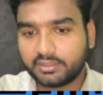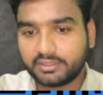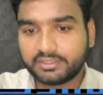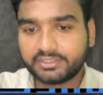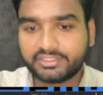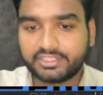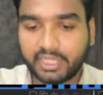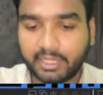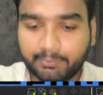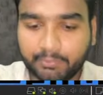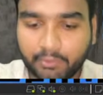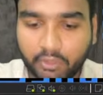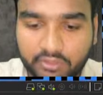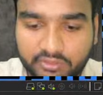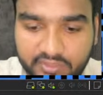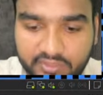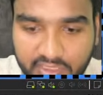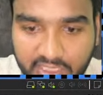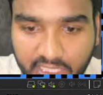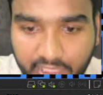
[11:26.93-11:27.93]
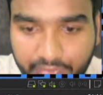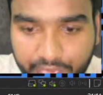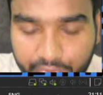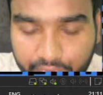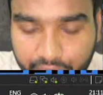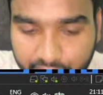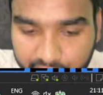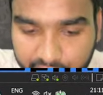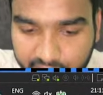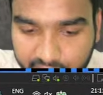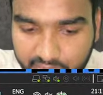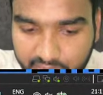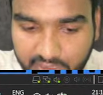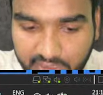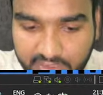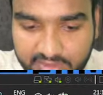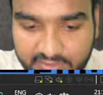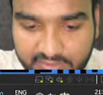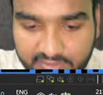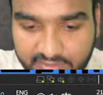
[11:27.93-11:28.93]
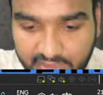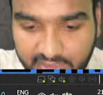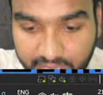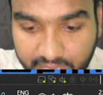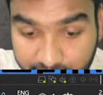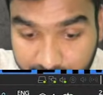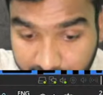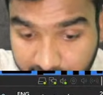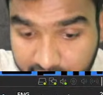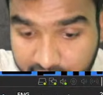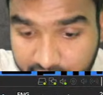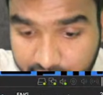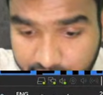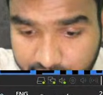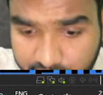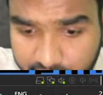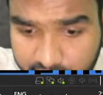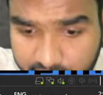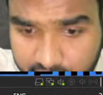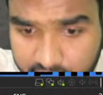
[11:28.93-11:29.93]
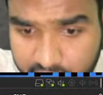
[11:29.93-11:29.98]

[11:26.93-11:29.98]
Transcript: JAP proxy? Have you guys ever used?